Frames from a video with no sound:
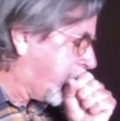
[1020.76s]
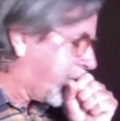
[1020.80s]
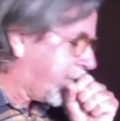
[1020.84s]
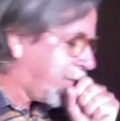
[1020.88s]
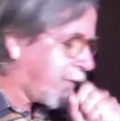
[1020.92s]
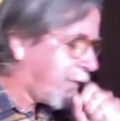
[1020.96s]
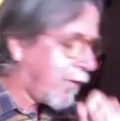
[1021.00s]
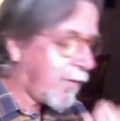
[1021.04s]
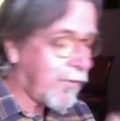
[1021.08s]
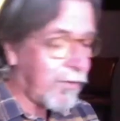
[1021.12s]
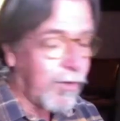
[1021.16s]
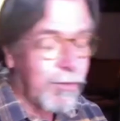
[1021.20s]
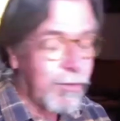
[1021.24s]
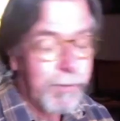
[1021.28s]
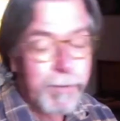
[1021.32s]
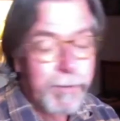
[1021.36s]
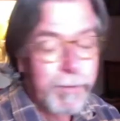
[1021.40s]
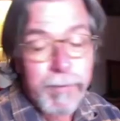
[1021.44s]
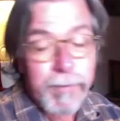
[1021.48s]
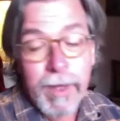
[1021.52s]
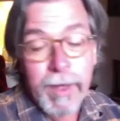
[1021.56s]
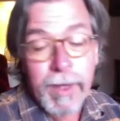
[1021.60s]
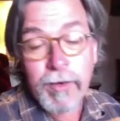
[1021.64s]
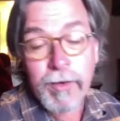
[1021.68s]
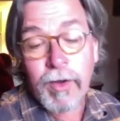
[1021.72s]
excuse me,
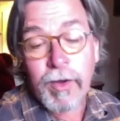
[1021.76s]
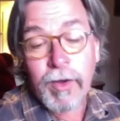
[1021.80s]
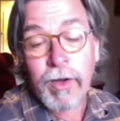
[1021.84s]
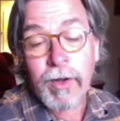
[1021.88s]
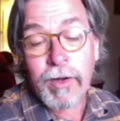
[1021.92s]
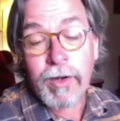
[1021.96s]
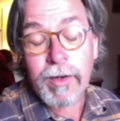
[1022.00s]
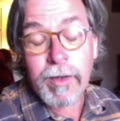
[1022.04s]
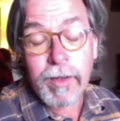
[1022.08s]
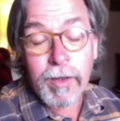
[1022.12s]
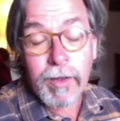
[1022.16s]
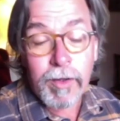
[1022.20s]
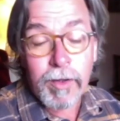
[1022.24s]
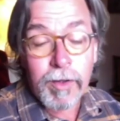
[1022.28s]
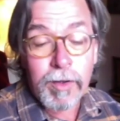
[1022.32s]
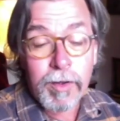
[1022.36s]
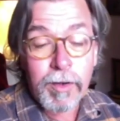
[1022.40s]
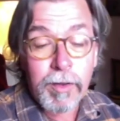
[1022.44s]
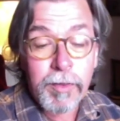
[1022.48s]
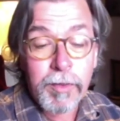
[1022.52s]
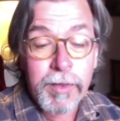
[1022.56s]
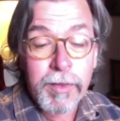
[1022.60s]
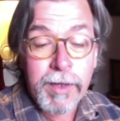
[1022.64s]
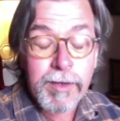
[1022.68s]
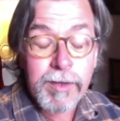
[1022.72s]
and all
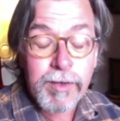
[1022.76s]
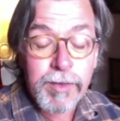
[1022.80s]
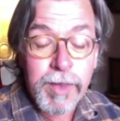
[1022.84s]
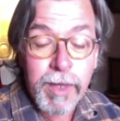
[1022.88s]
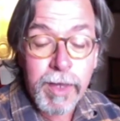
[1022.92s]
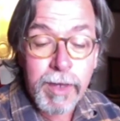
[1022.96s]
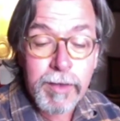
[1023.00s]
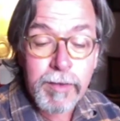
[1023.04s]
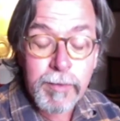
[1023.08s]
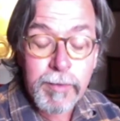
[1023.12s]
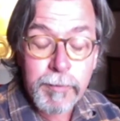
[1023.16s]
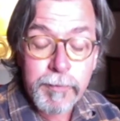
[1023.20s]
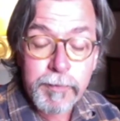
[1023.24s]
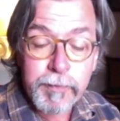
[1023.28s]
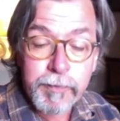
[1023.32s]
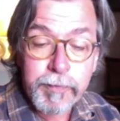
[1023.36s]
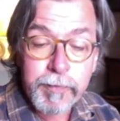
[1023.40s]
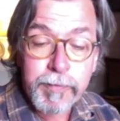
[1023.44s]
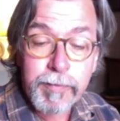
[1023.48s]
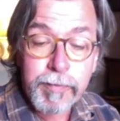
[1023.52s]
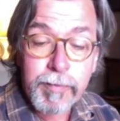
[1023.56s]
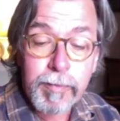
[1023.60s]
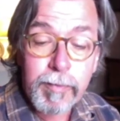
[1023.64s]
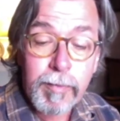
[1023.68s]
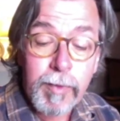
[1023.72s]
these things,
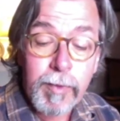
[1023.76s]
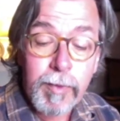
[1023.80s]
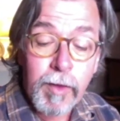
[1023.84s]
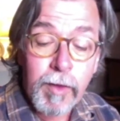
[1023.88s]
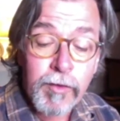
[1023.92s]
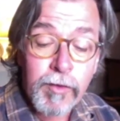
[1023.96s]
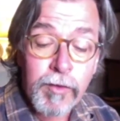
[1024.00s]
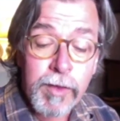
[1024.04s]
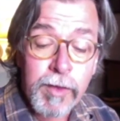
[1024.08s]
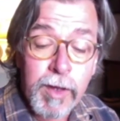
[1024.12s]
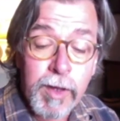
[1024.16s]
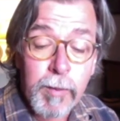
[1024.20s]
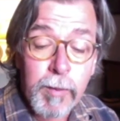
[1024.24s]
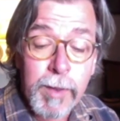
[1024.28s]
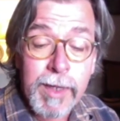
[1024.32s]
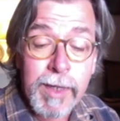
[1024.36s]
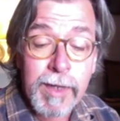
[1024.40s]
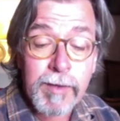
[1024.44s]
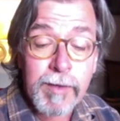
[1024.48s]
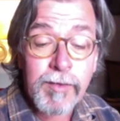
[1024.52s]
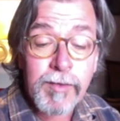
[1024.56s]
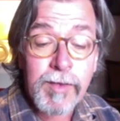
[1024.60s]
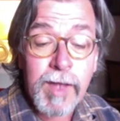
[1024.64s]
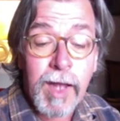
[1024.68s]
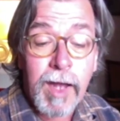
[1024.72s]
so that we can
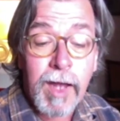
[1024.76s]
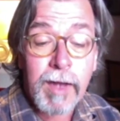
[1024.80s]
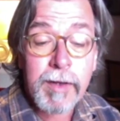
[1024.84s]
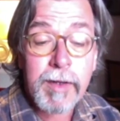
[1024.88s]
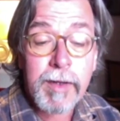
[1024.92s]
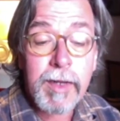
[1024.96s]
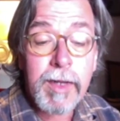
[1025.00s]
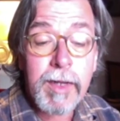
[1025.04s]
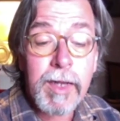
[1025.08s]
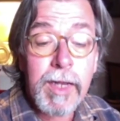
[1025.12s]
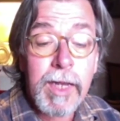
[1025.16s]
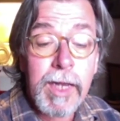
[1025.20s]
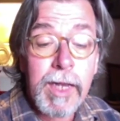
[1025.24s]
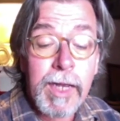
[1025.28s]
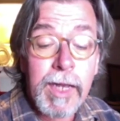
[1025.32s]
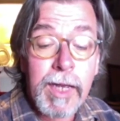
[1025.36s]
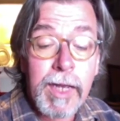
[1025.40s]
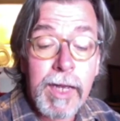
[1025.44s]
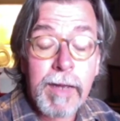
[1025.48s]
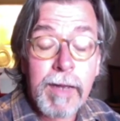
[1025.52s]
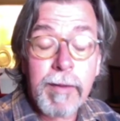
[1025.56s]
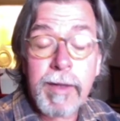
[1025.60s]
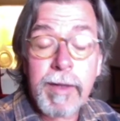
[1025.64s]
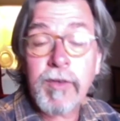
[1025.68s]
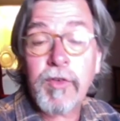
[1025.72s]
start
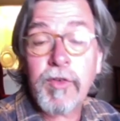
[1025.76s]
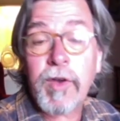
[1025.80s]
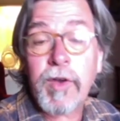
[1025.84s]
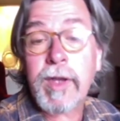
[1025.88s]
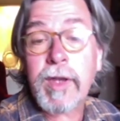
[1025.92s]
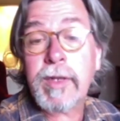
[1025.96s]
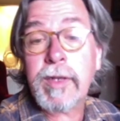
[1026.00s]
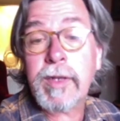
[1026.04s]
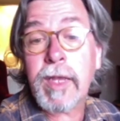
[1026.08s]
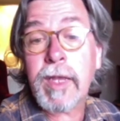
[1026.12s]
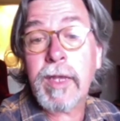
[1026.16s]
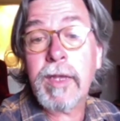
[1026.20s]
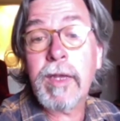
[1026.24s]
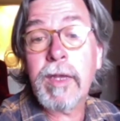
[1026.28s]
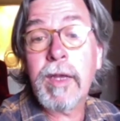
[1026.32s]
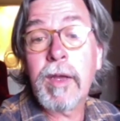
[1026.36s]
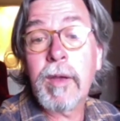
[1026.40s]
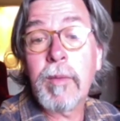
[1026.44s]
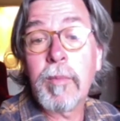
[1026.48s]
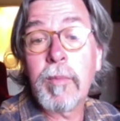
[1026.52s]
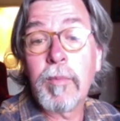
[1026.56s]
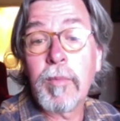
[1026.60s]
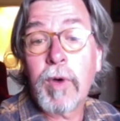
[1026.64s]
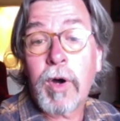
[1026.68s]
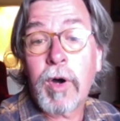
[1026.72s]
attracting
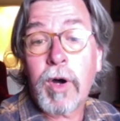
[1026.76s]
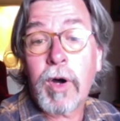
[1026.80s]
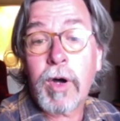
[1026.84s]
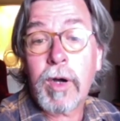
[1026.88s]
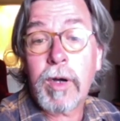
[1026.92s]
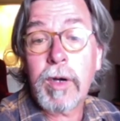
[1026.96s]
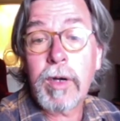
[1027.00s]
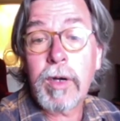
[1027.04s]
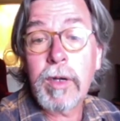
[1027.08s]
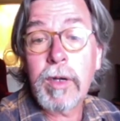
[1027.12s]
more